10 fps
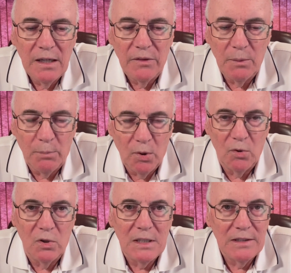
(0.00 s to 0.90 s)
the
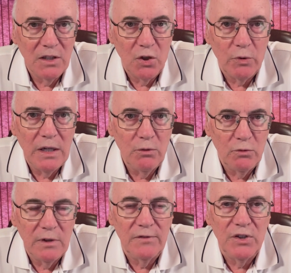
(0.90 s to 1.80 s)
bowl on the great
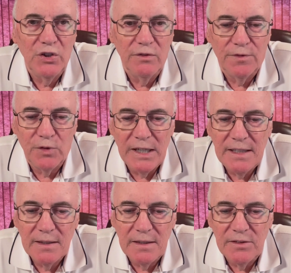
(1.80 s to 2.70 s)
river
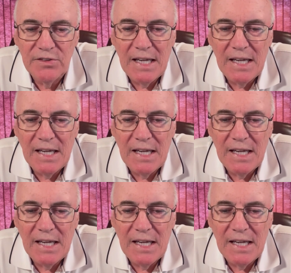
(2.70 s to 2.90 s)
Euphrates,